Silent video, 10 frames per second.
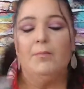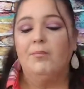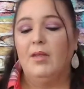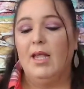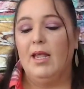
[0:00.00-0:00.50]

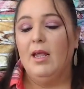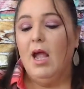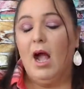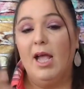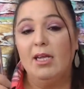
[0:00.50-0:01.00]
Okay,
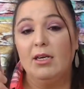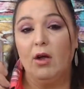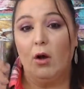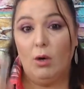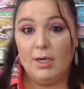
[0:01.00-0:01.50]
I can
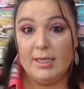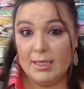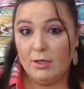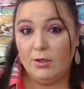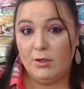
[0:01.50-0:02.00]
already
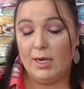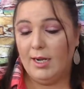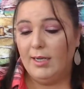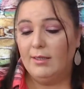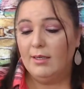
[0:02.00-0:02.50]
tell you
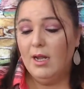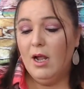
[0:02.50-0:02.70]
guys,